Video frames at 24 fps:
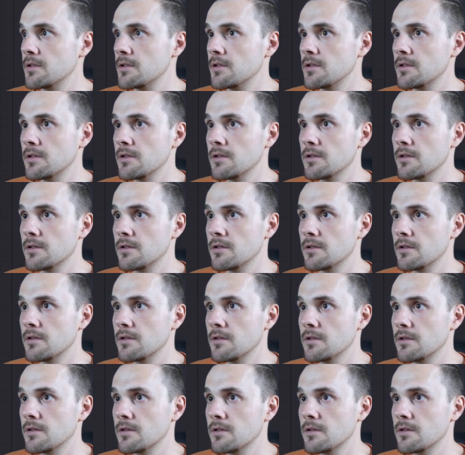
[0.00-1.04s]

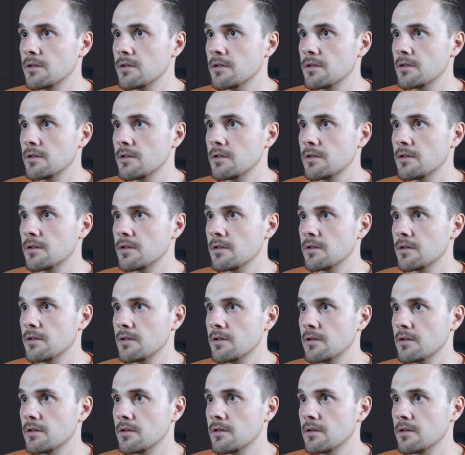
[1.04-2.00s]
[no speech]